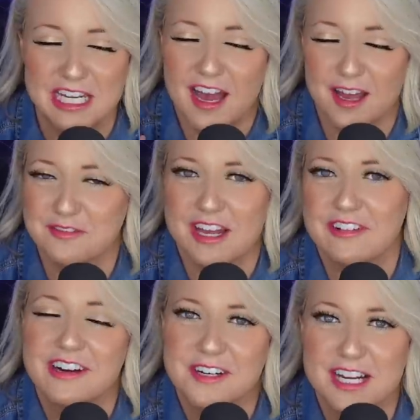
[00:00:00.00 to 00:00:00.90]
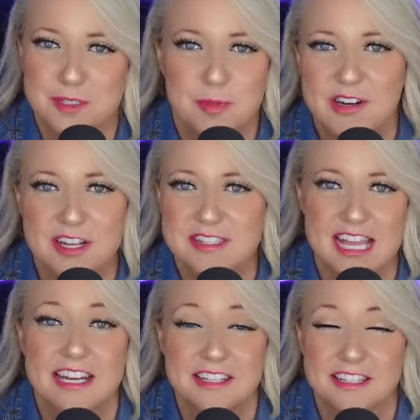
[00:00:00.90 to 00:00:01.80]
I mean, I've never
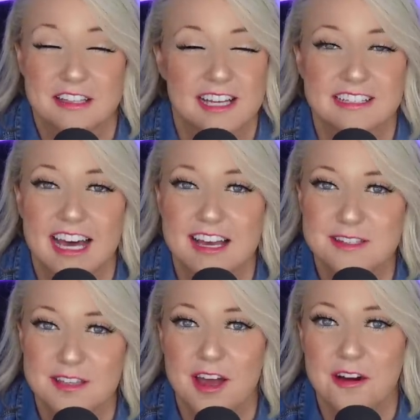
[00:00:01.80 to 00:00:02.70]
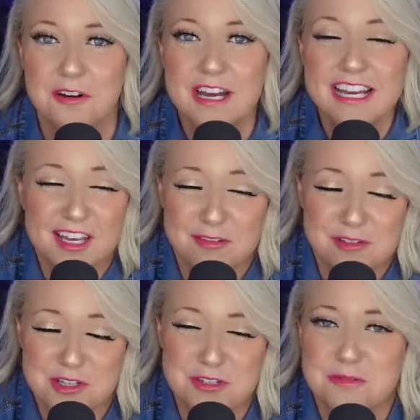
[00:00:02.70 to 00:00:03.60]
experienced anything like that, so it
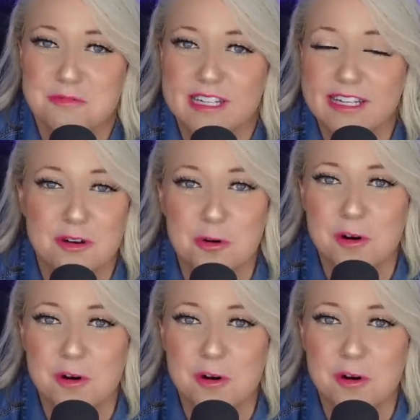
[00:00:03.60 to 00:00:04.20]
was just really